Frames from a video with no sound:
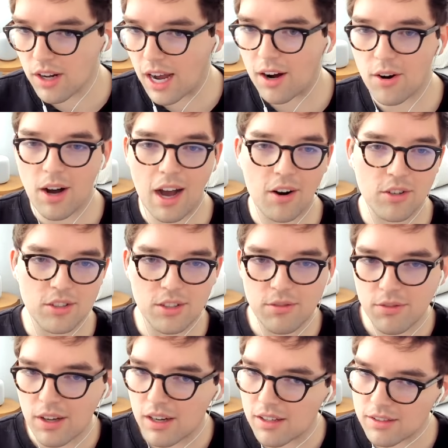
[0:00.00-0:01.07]
How does it
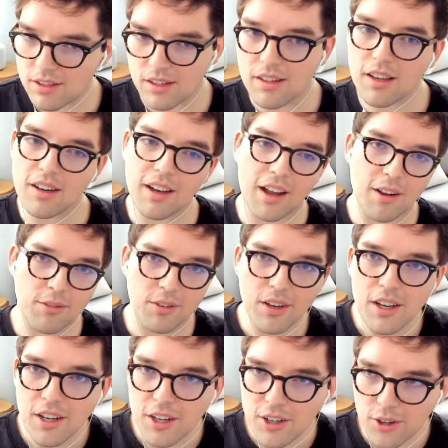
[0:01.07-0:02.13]
fit into the kind of
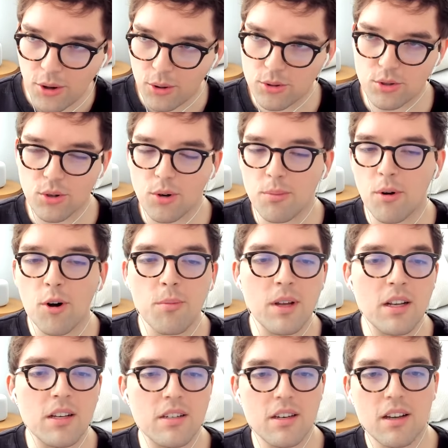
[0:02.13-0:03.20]
cultural
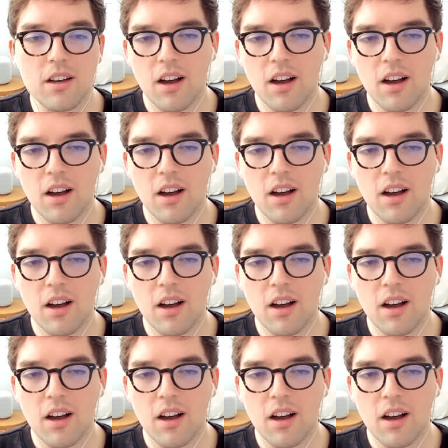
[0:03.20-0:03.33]
moment?